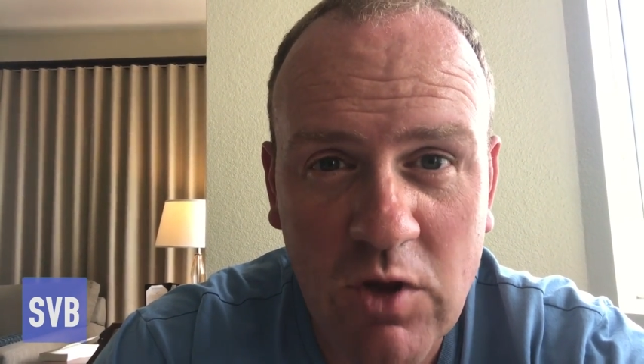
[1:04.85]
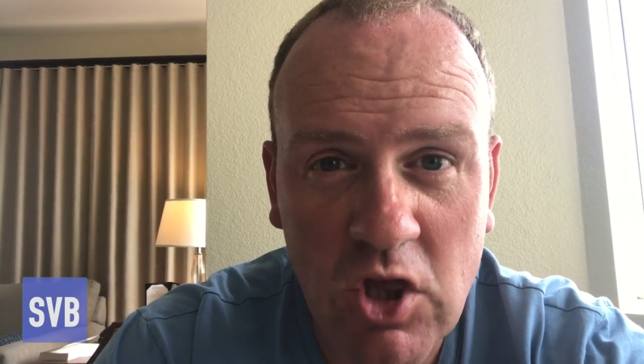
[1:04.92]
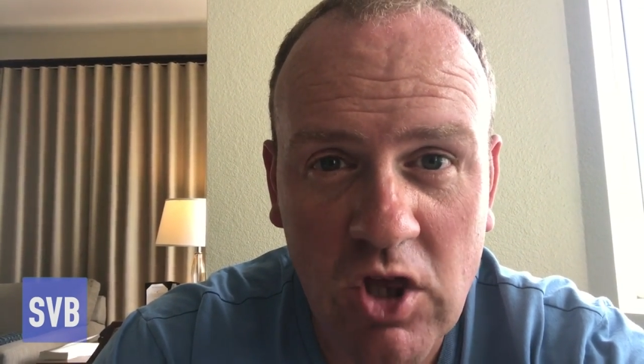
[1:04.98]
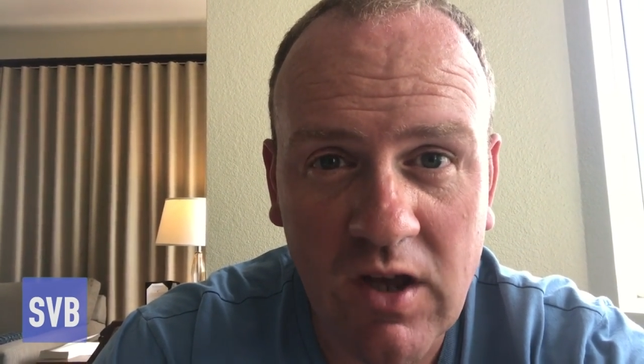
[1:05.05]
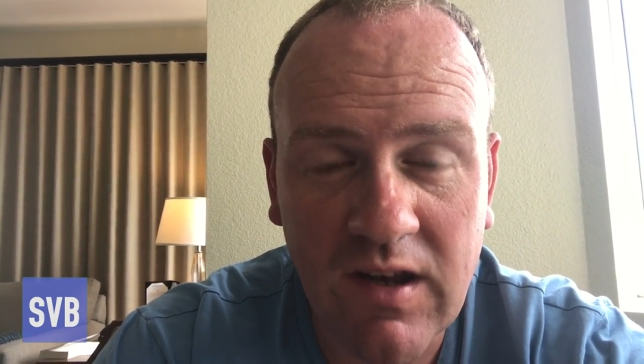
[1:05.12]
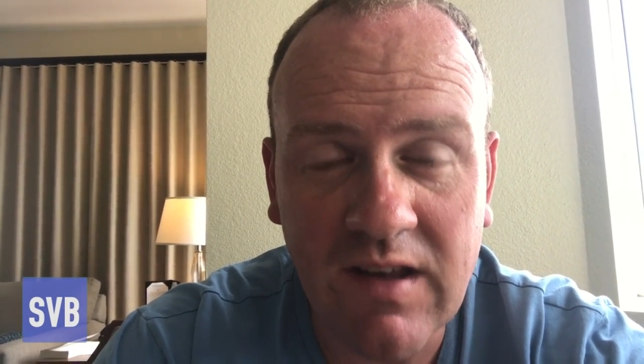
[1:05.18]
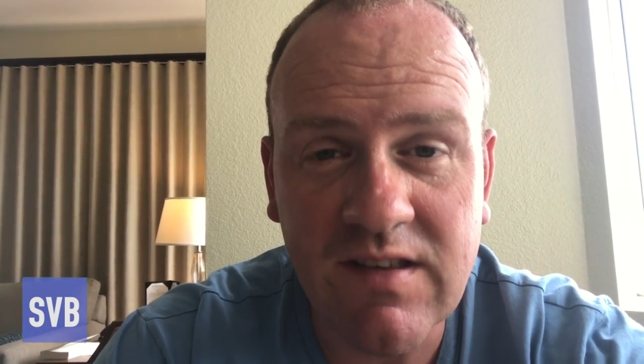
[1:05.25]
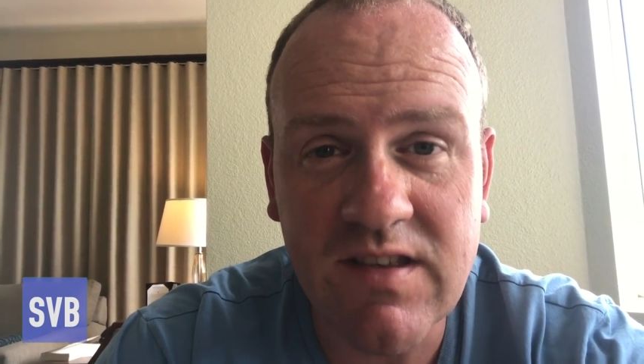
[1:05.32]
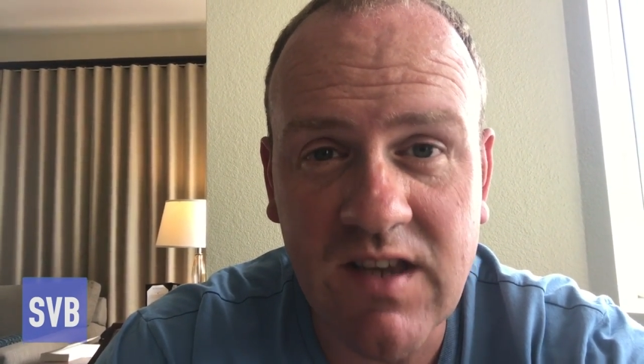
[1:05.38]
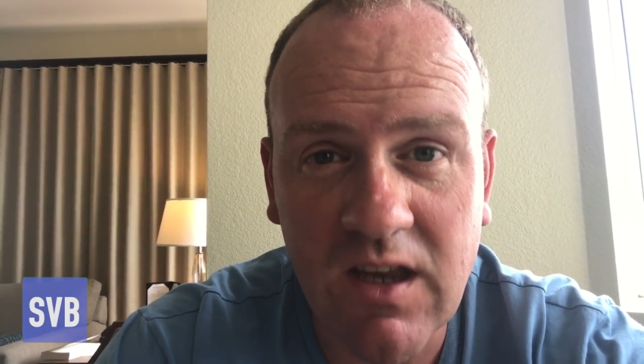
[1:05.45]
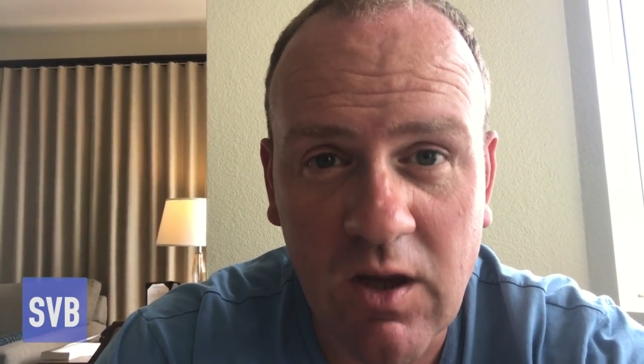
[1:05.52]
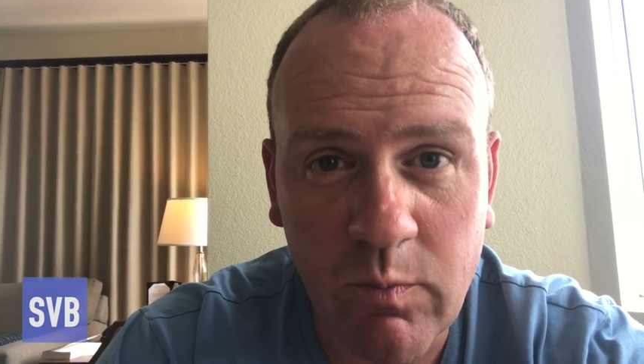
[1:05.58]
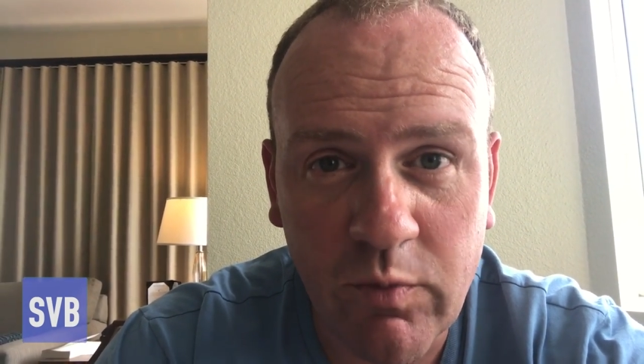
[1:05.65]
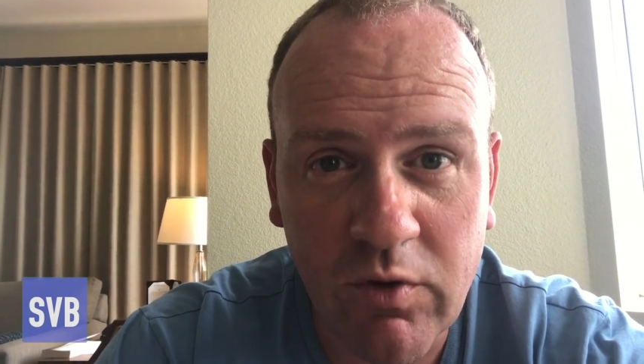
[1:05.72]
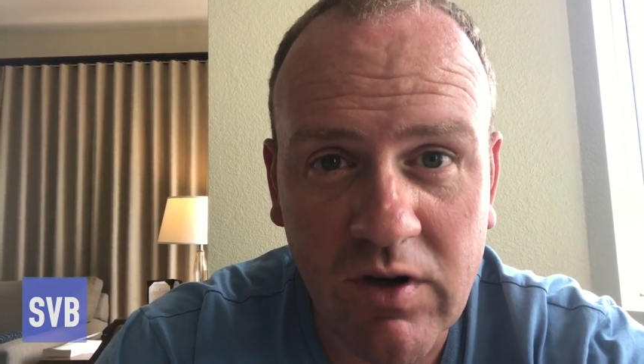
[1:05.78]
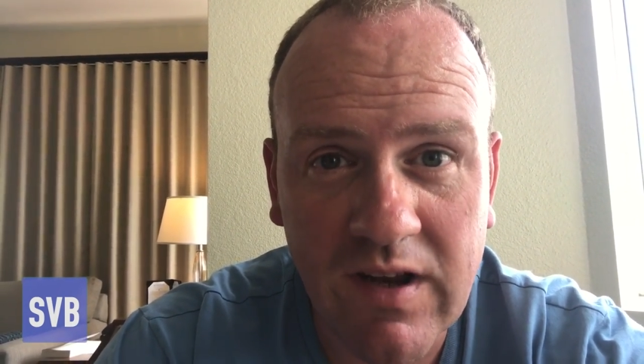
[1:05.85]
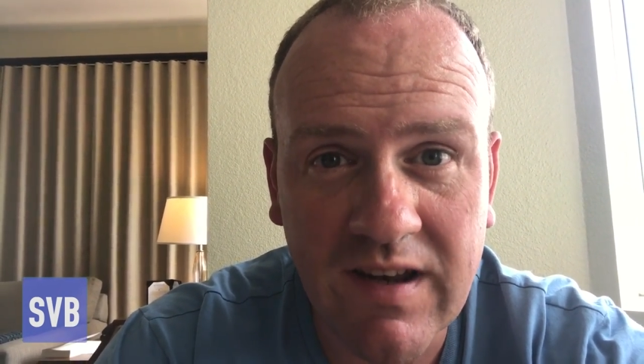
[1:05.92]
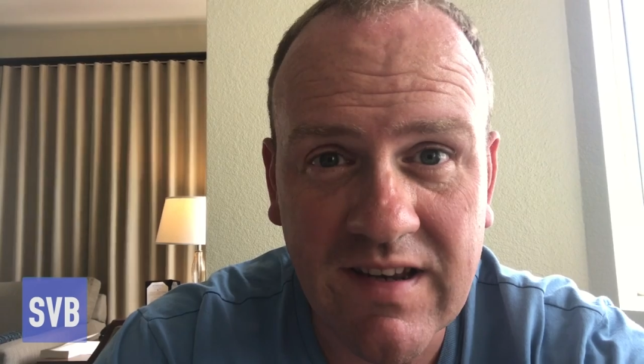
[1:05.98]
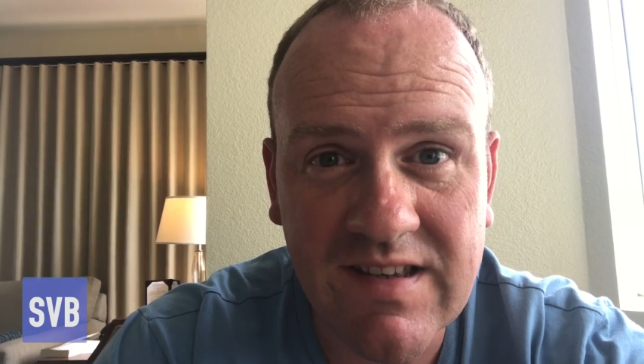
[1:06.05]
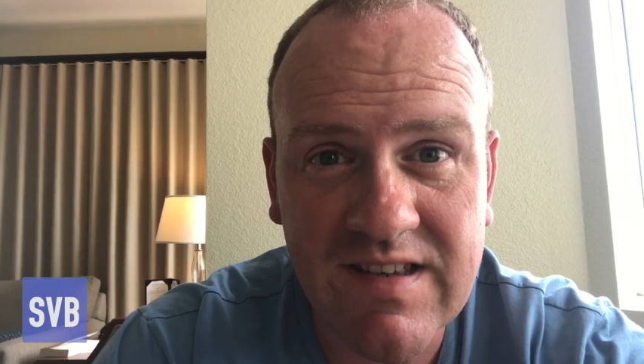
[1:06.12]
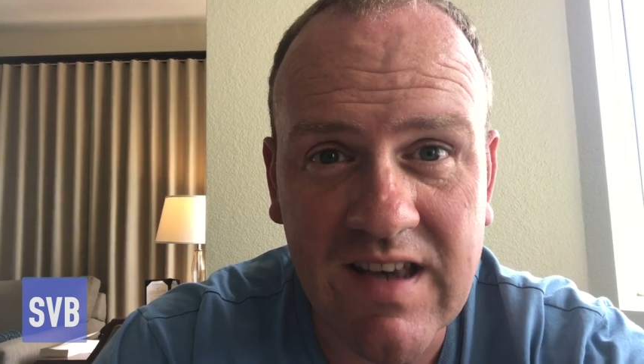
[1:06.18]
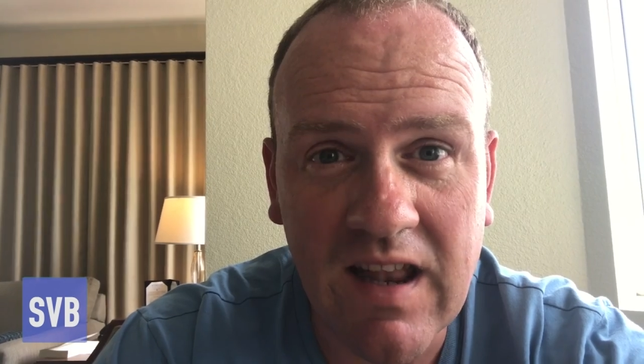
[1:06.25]
machine in Singapore
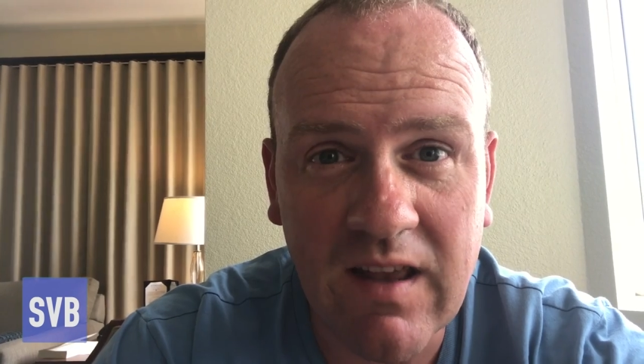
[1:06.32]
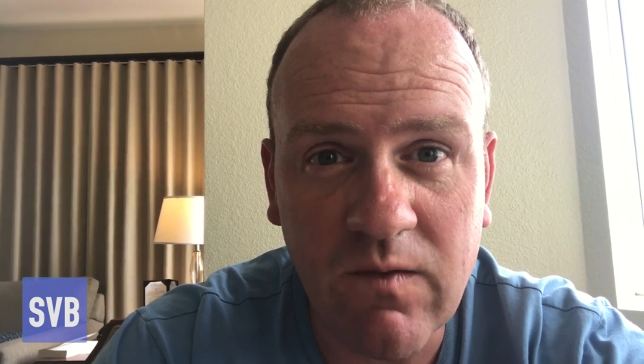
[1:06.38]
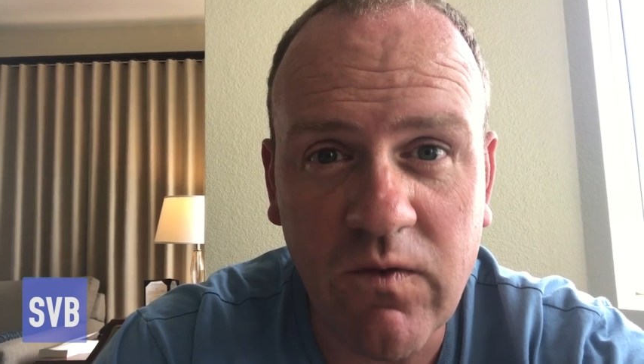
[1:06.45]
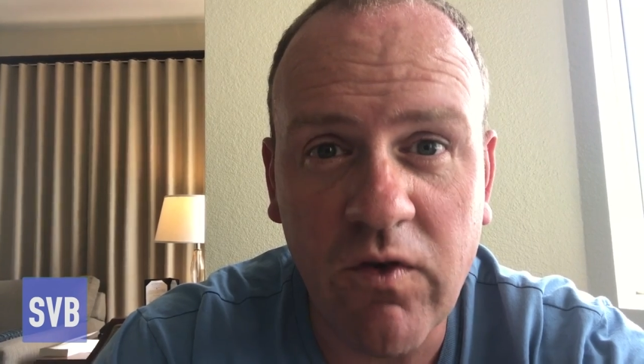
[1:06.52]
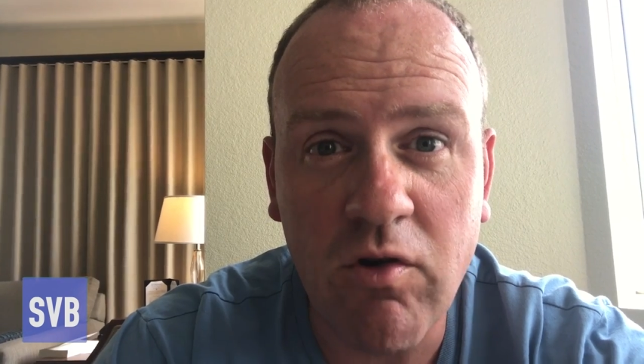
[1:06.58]
that is selling